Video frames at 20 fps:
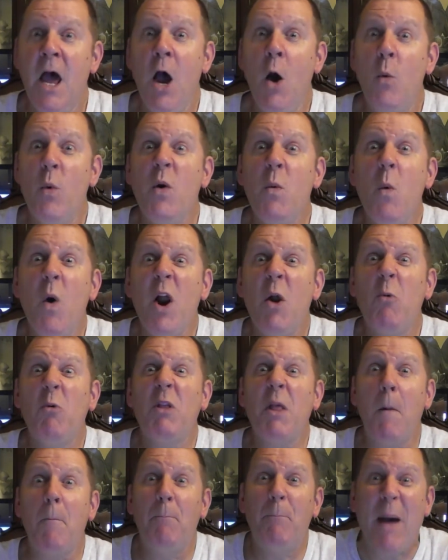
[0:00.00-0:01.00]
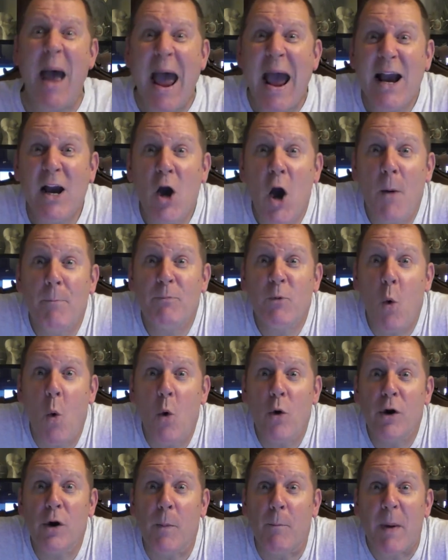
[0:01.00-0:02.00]
We won it with a backup
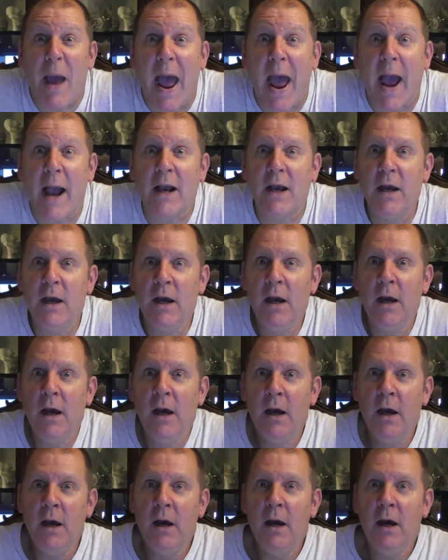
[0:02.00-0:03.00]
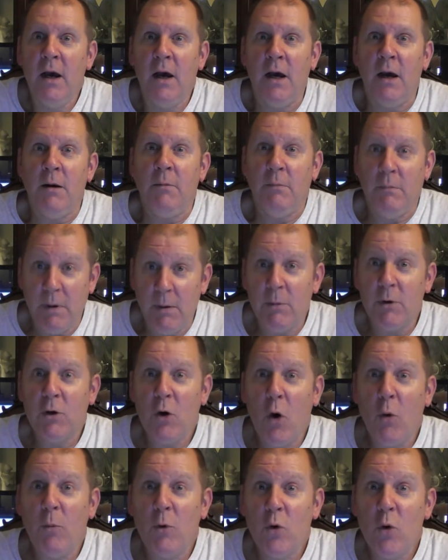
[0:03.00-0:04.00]
quarterback. Remember
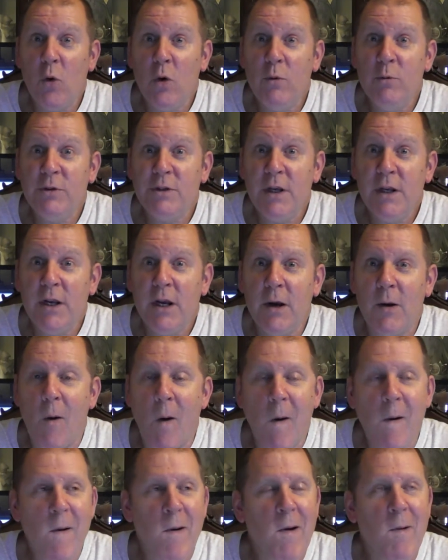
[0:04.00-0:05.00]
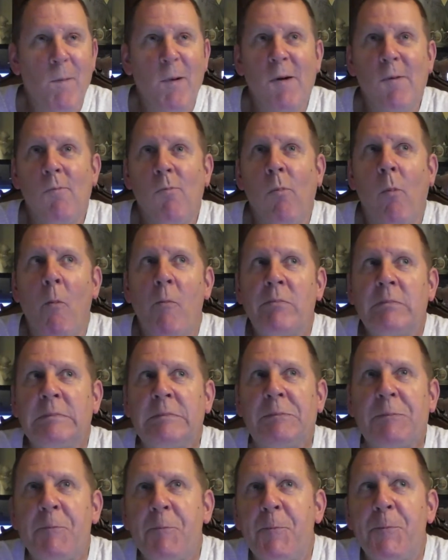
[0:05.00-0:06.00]
Colt McCoy was in there. I mean,
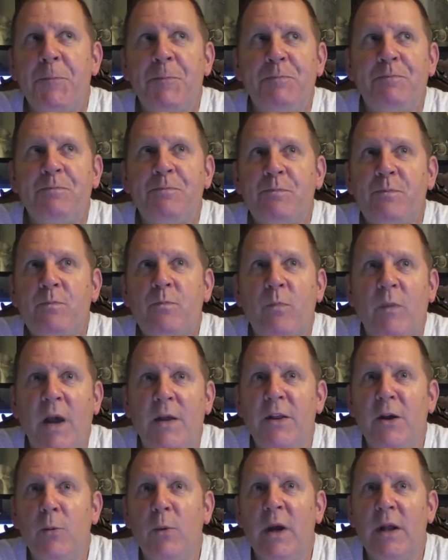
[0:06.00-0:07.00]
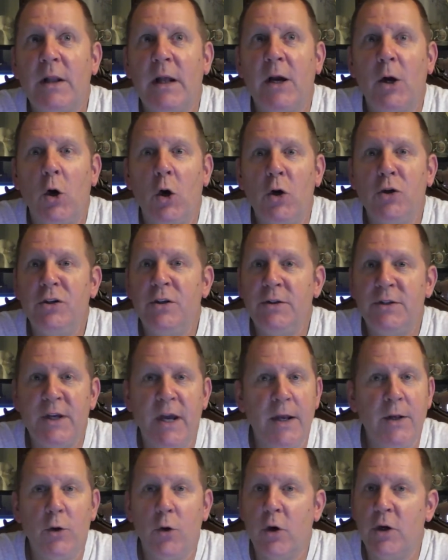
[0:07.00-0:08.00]
I think we had like
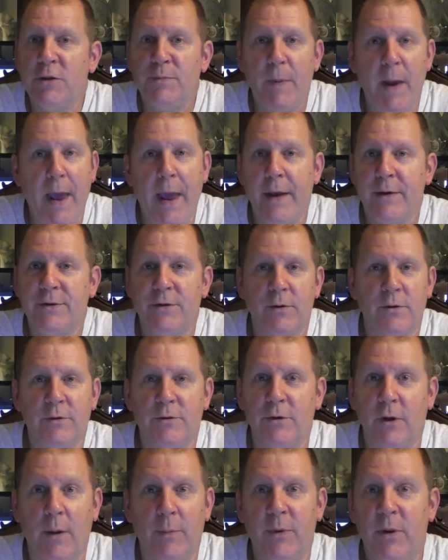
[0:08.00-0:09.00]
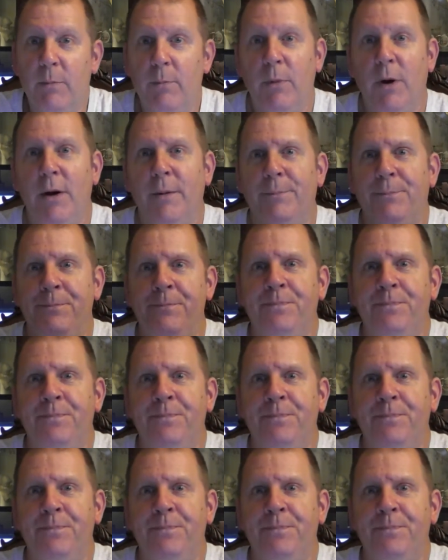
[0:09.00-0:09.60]
110 yards passing or something, but